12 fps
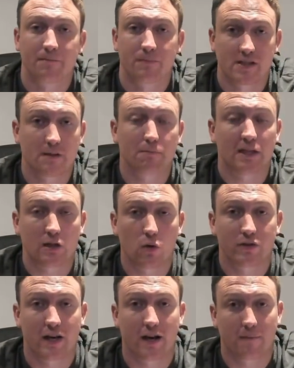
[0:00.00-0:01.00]
Simply
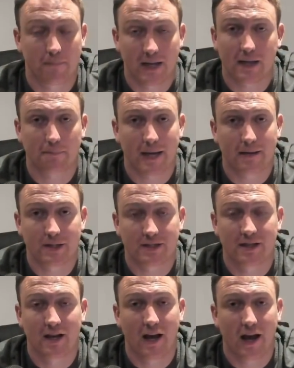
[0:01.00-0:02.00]
go there, make a
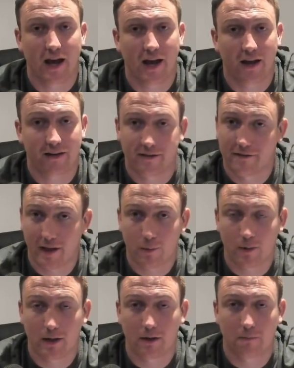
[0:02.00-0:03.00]
payment, and they
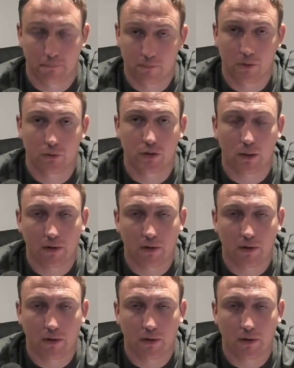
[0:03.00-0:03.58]
will promote your